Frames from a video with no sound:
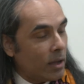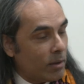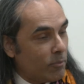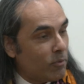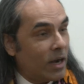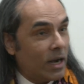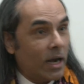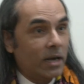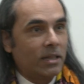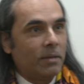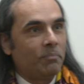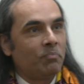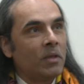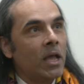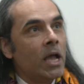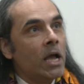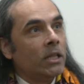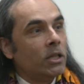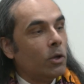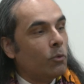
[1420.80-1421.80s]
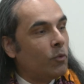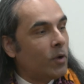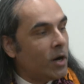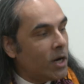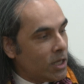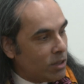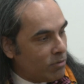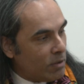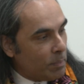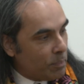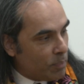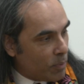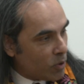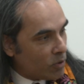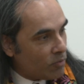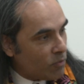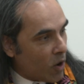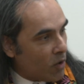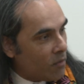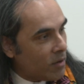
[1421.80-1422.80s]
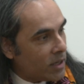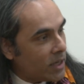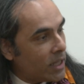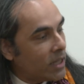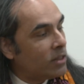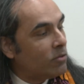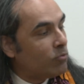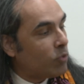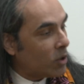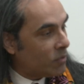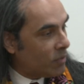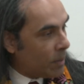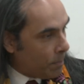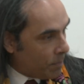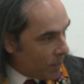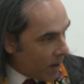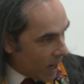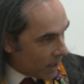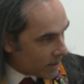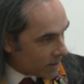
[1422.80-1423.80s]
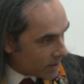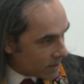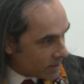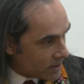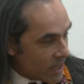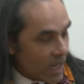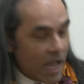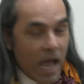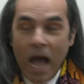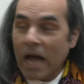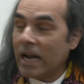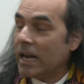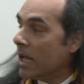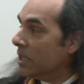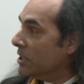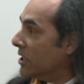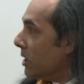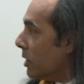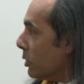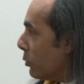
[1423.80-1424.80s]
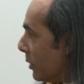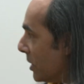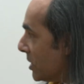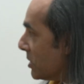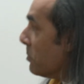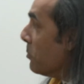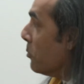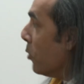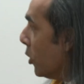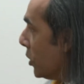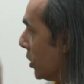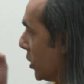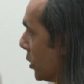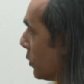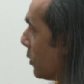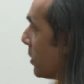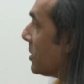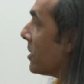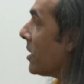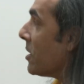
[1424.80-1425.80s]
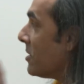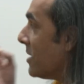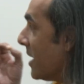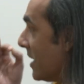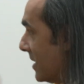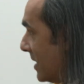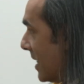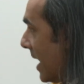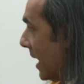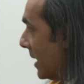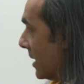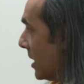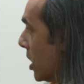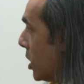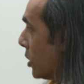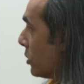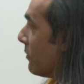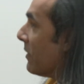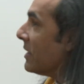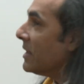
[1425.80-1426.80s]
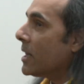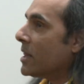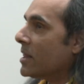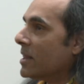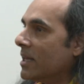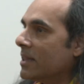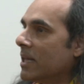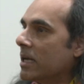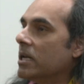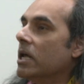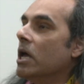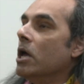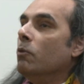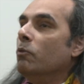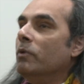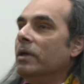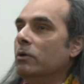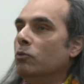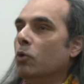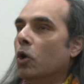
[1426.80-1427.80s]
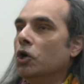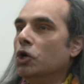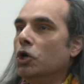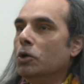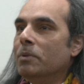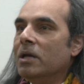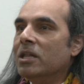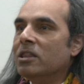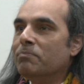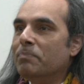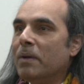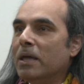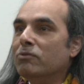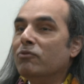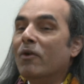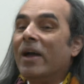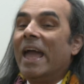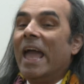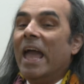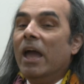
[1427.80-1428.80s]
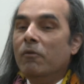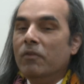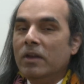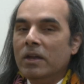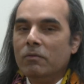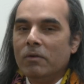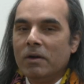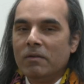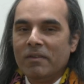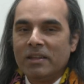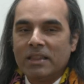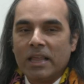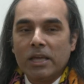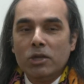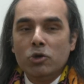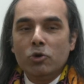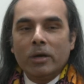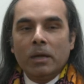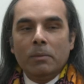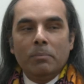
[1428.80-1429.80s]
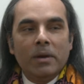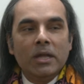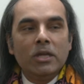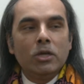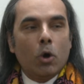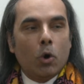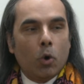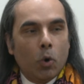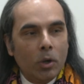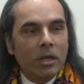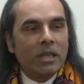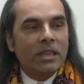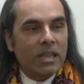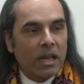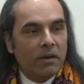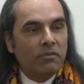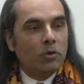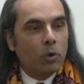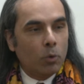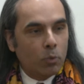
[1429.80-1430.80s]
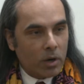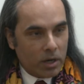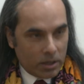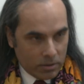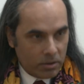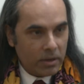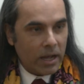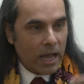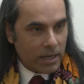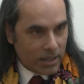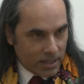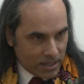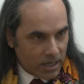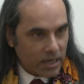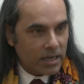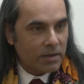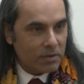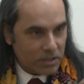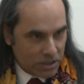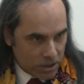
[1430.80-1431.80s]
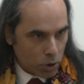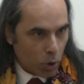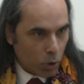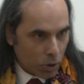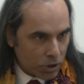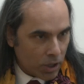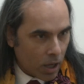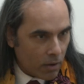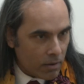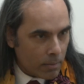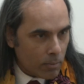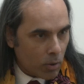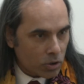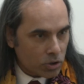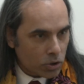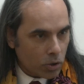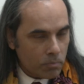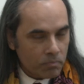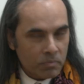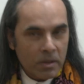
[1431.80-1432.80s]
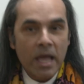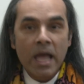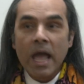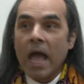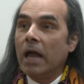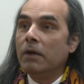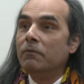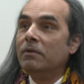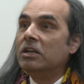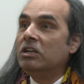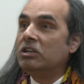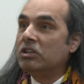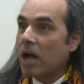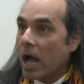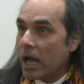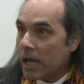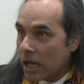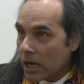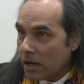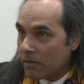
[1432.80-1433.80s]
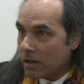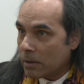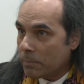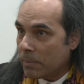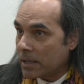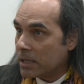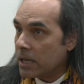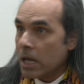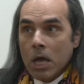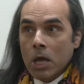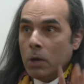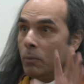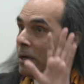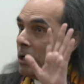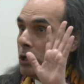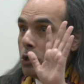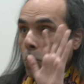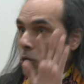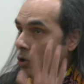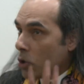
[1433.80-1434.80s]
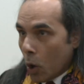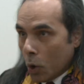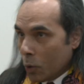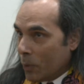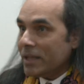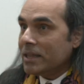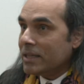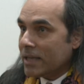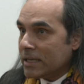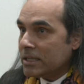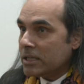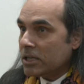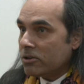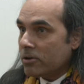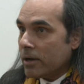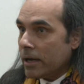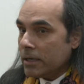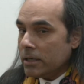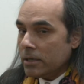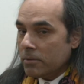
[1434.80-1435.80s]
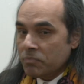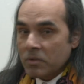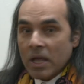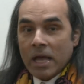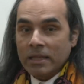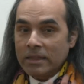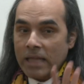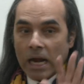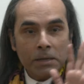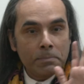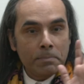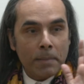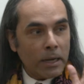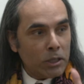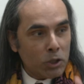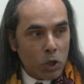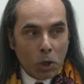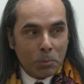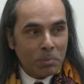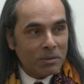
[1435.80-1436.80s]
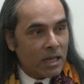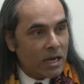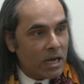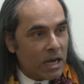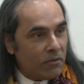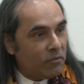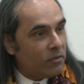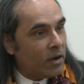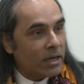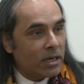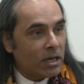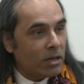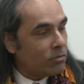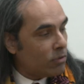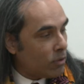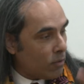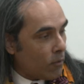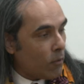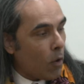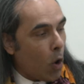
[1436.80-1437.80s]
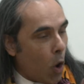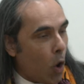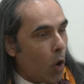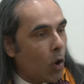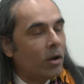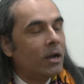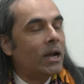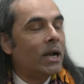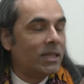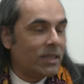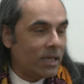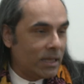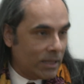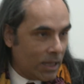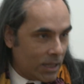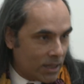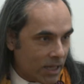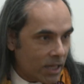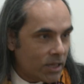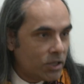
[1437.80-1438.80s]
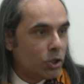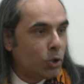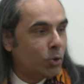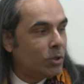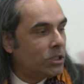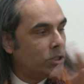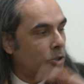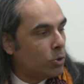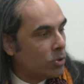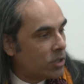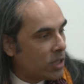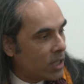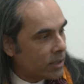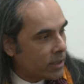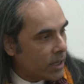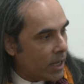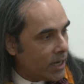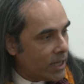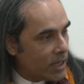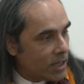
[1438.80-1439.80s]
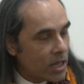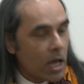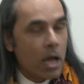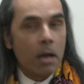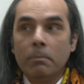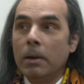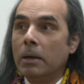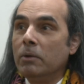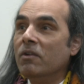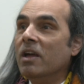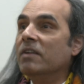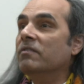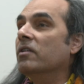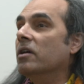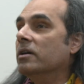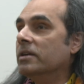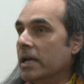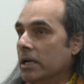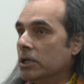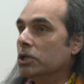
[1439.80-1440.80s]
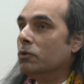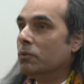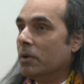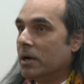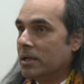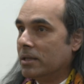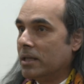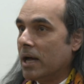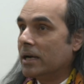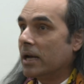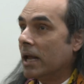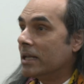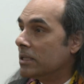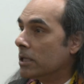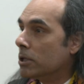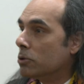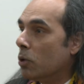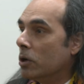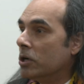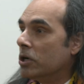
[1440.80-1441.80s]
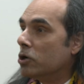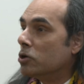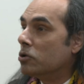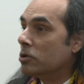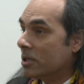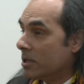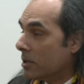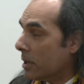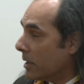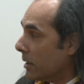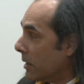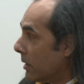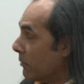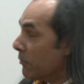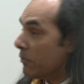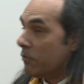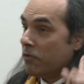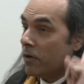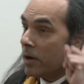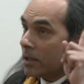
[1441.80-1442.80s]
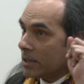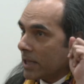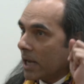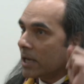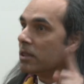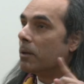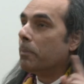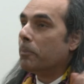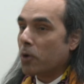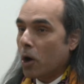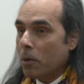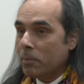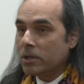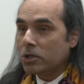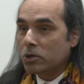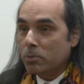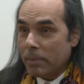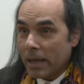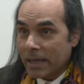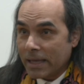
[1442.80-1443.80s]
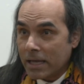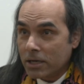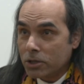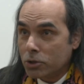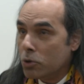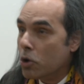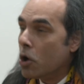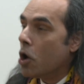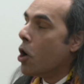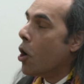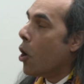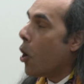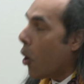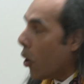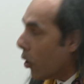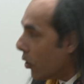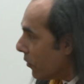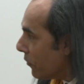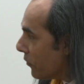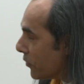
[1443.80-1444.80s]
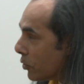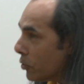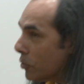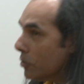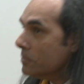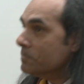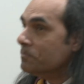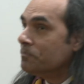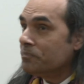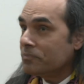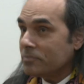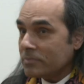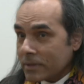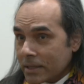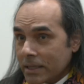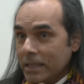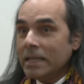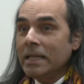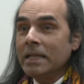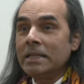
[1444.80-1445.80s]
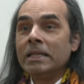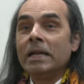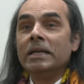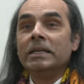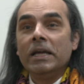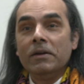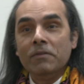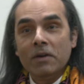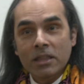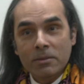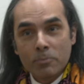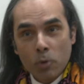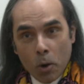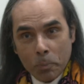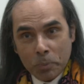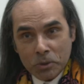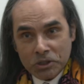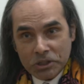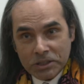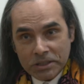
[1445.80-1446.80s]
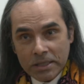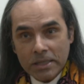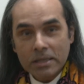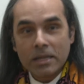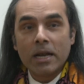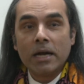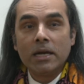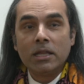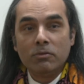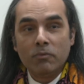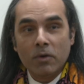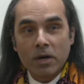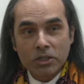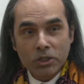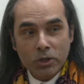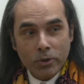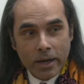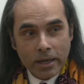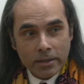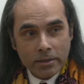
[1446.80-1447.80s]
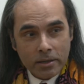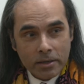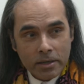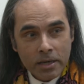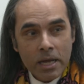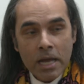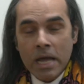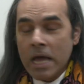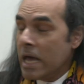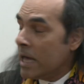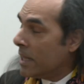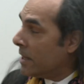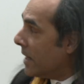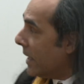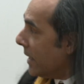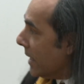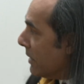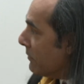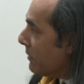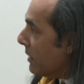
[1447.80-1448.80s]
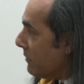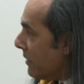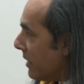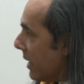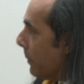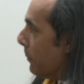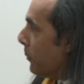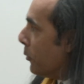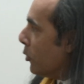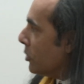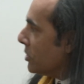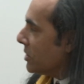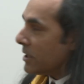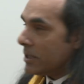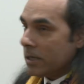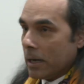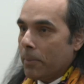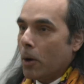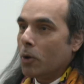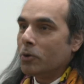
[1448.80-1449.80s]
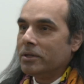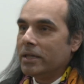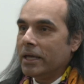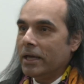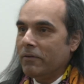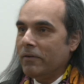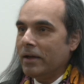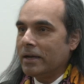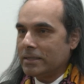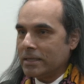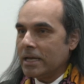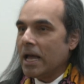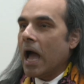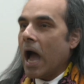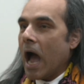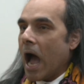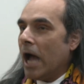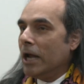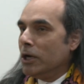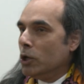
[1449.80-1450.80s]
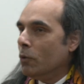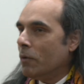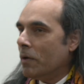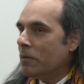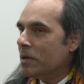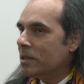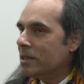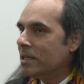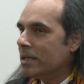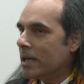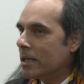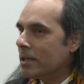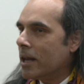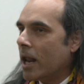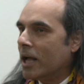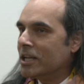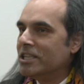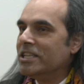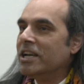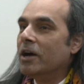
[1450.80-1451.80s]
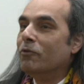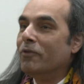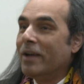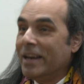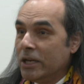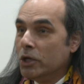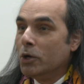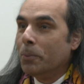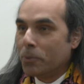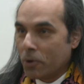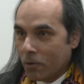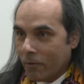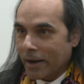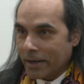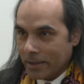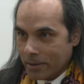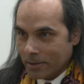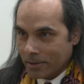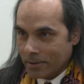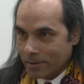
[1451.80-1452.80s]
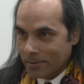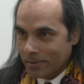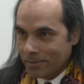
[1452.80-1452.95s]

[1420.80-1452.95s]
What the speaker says: well, let's say, the words we put forward is what we practice. And I just wish more universities did that. So when they say that we want to be a space for everyone, whether you can bring your whole self to work and study, which is also our motto, and we try our level best. We don't always get it right. That might not be the lived experience of all, let's say in this case, Jewish students and colleagues, but we're working towards that. I just wanted to, first, that's the promise making to all of you, that give us more opportunities, let's work together. Second, when we approached about the event, I know we were seen as largely a venue provider.